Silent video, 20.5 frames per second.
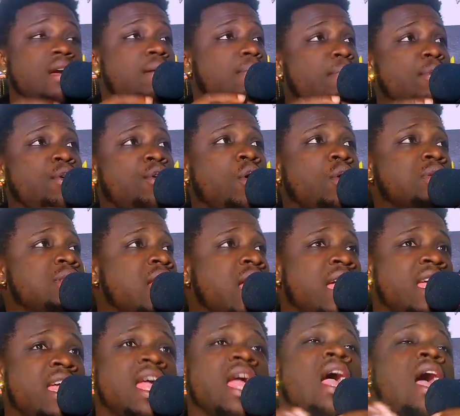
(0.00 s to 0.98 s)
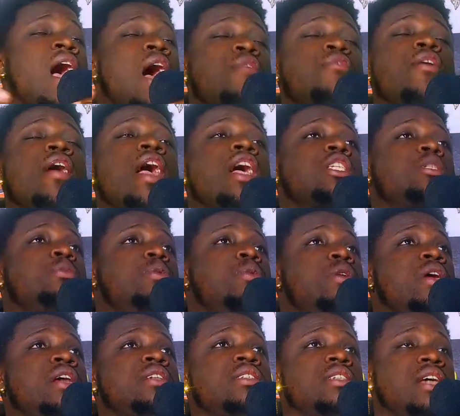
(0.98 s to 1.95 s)
Because I've
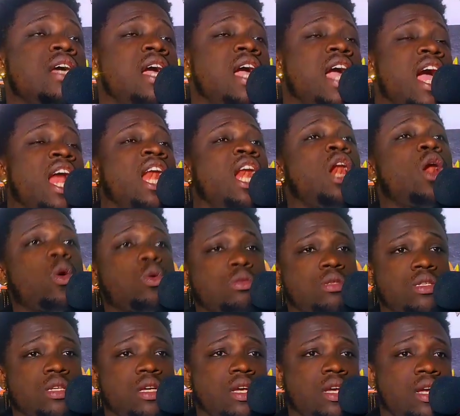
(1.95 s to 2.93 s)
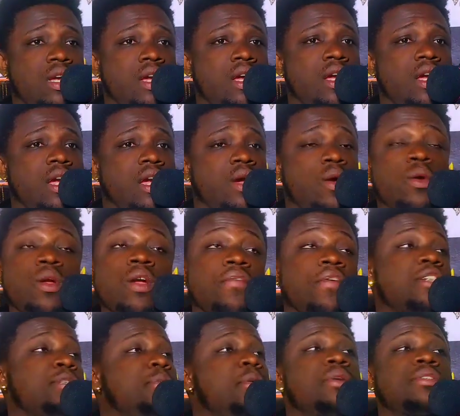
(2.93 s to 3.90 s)
experienced a lot. We have
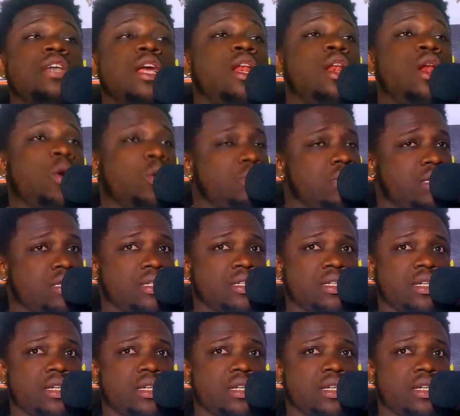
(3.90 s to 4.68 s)
experienced a lot.